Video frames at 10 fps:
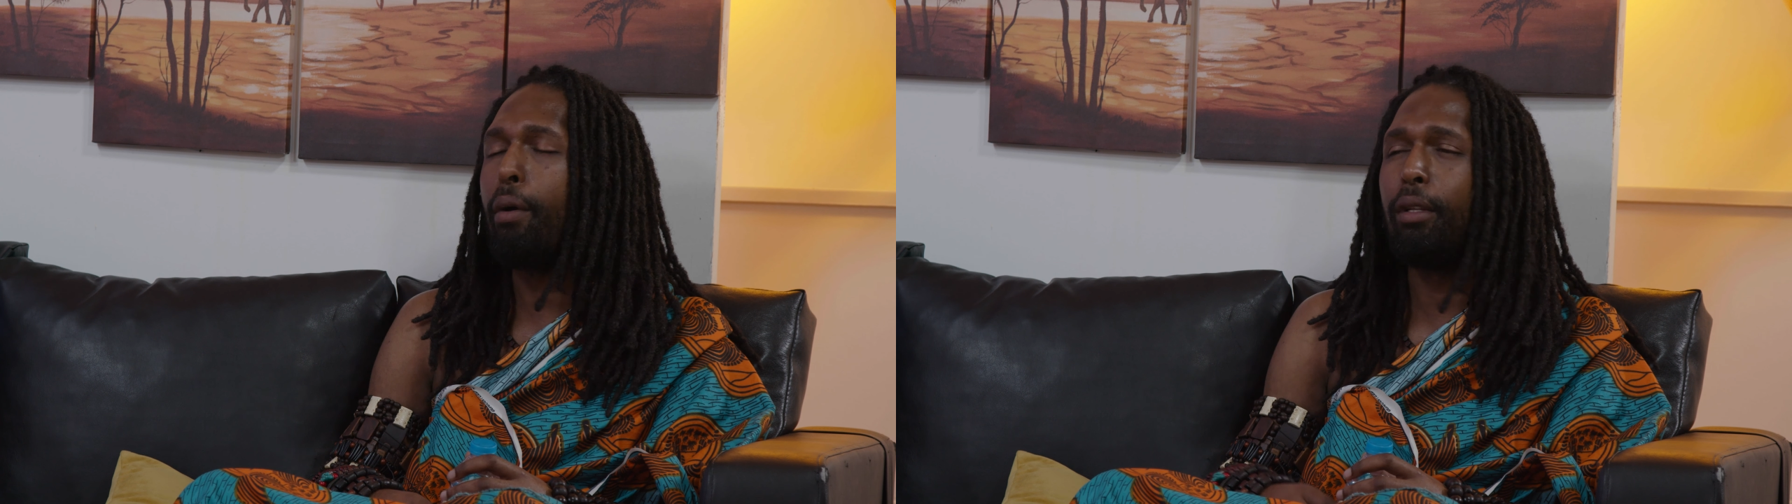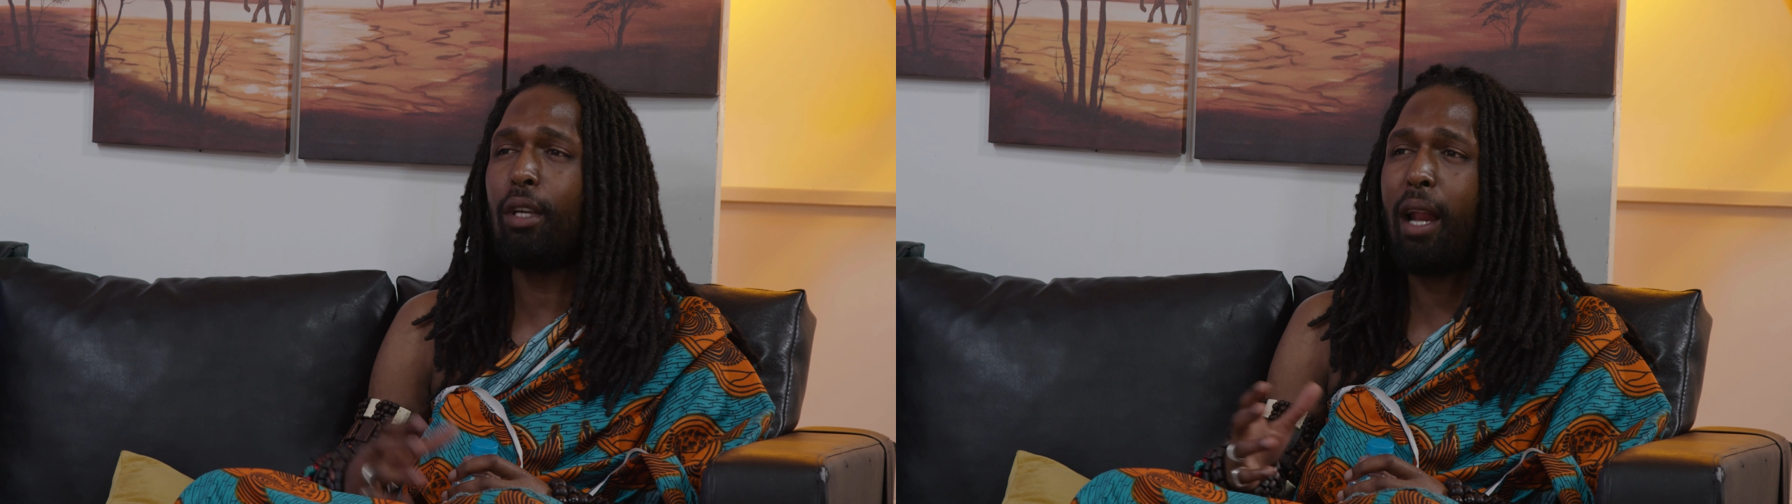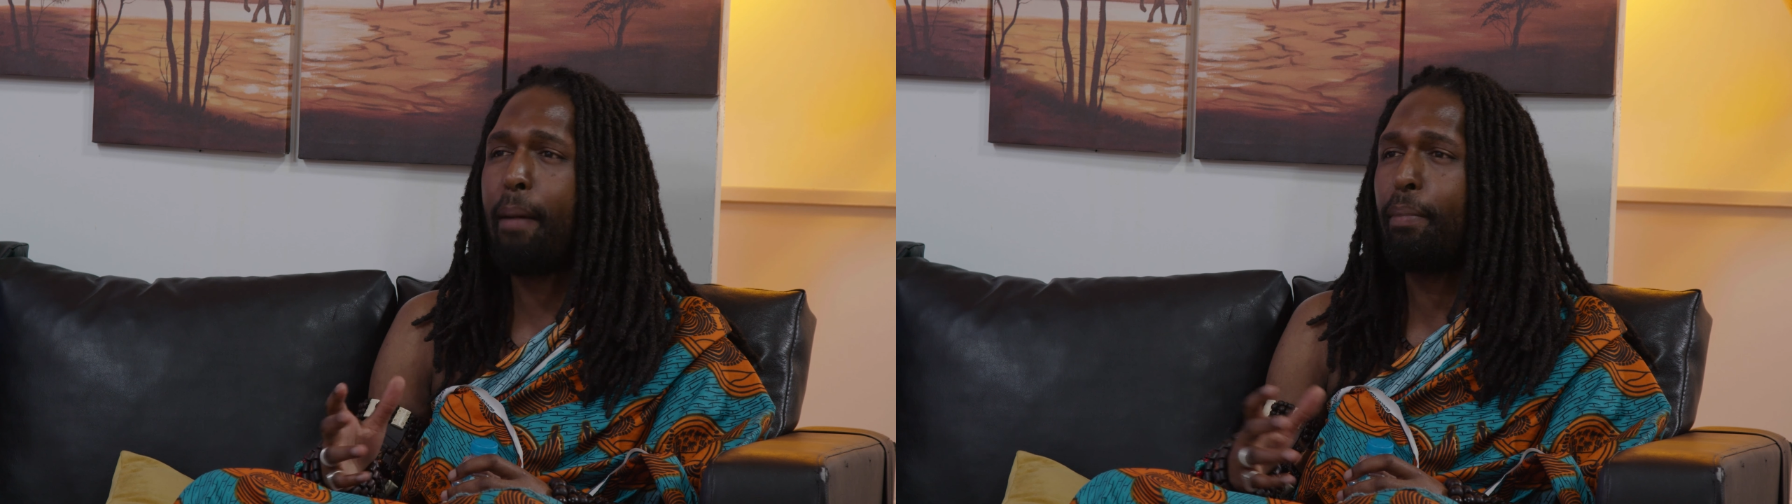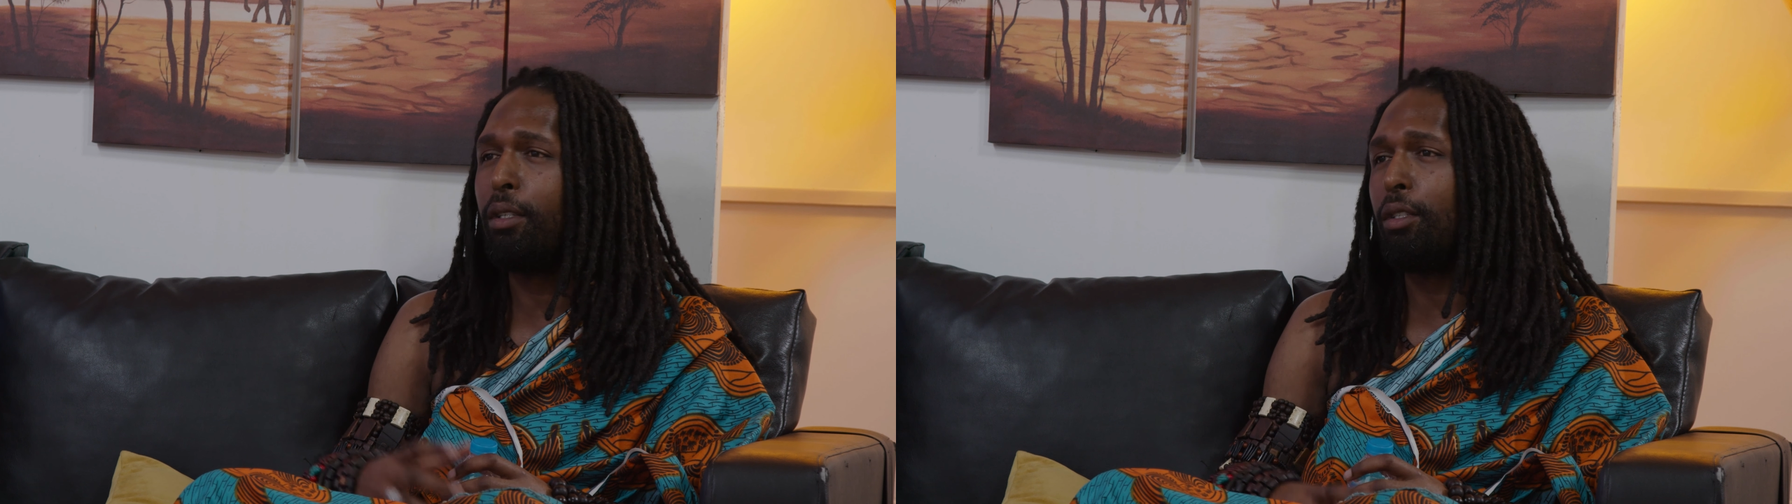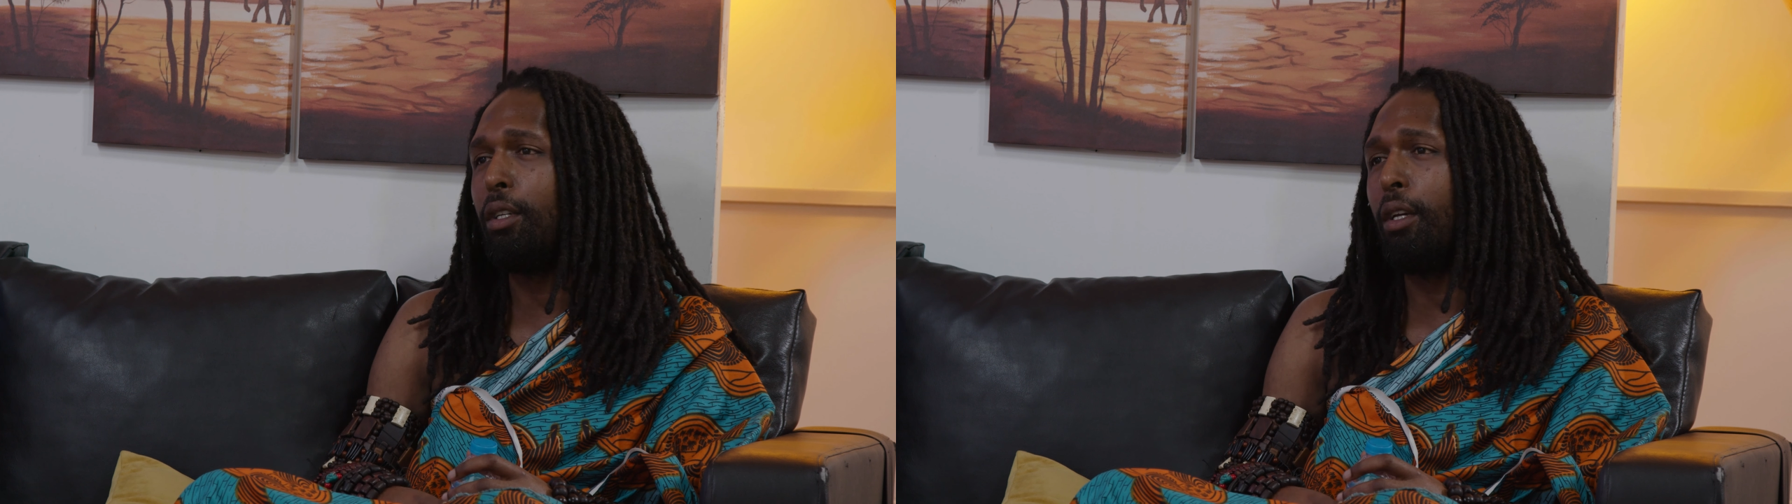know until it
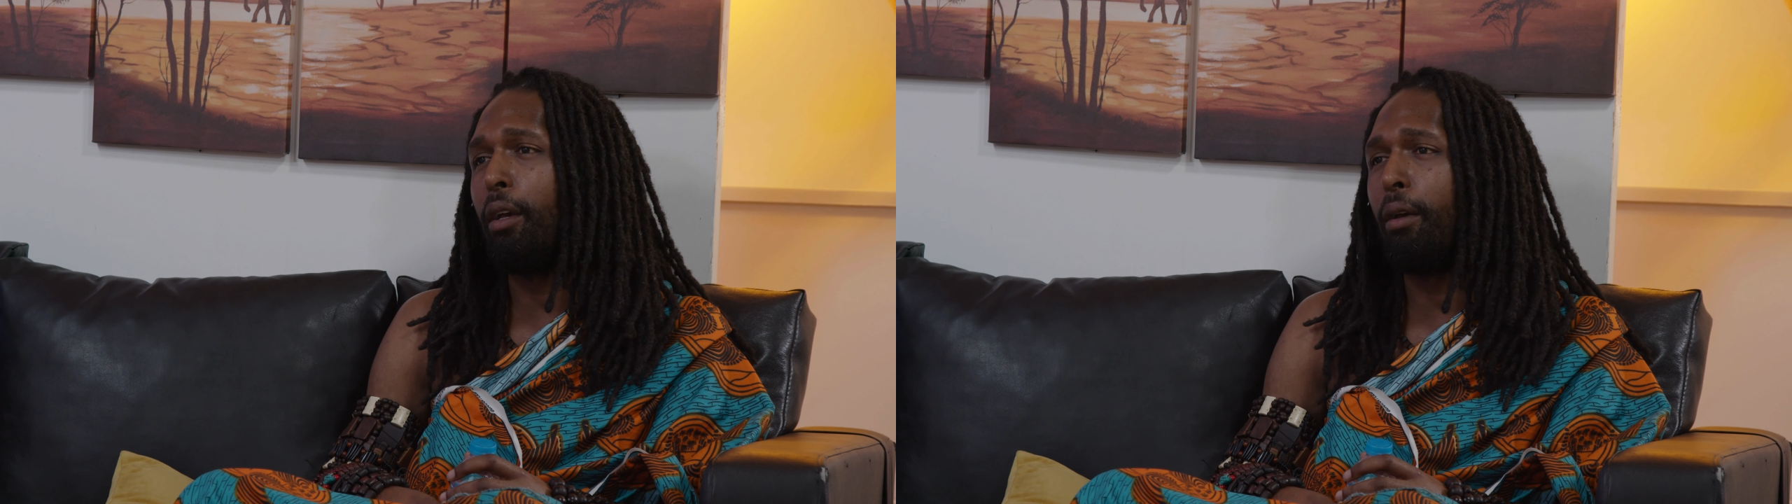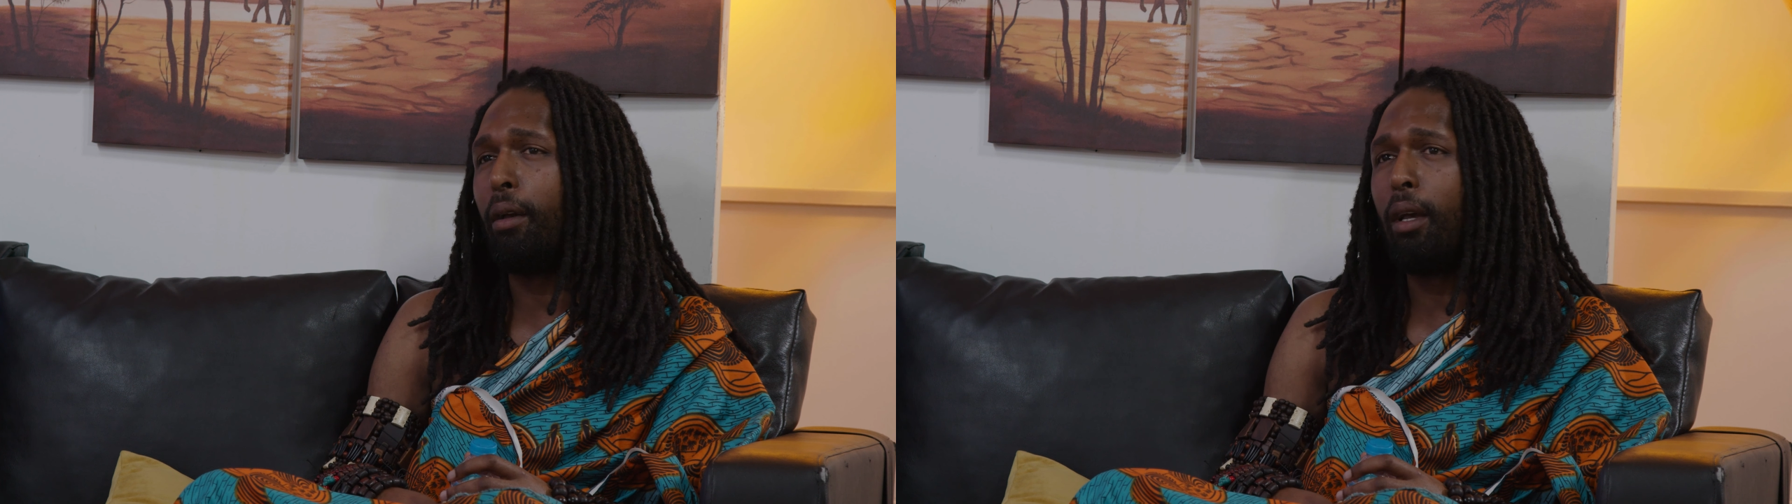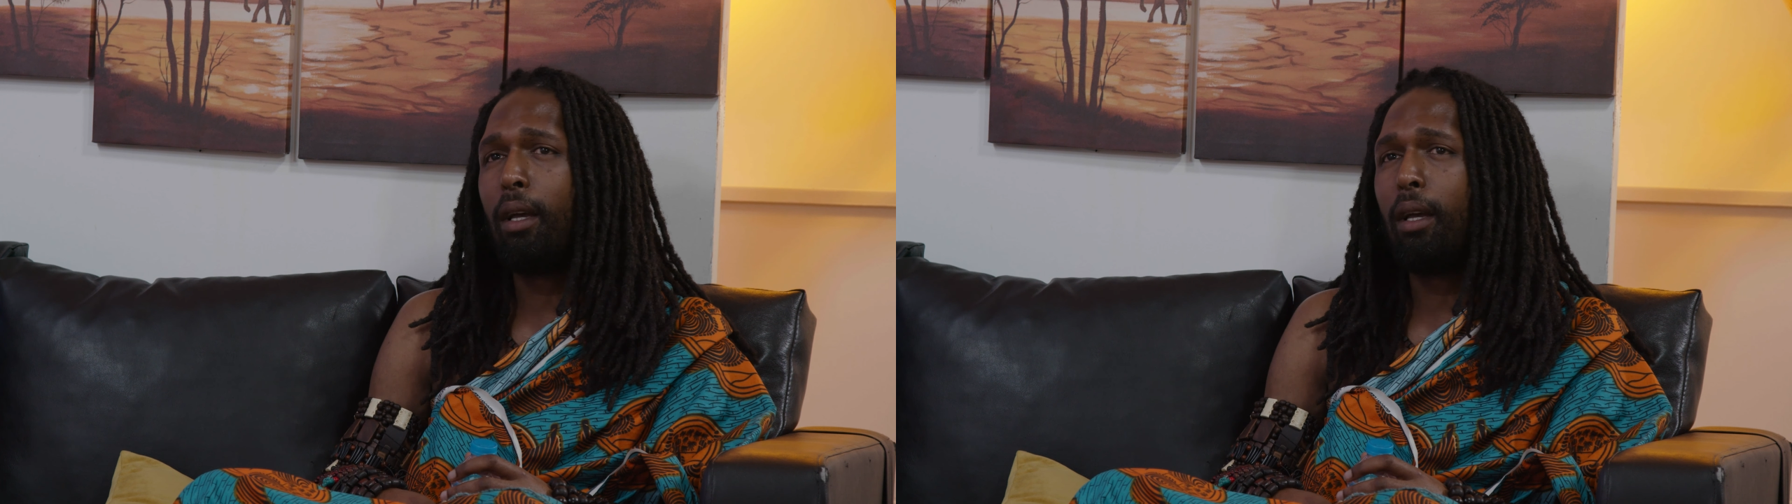happens to you.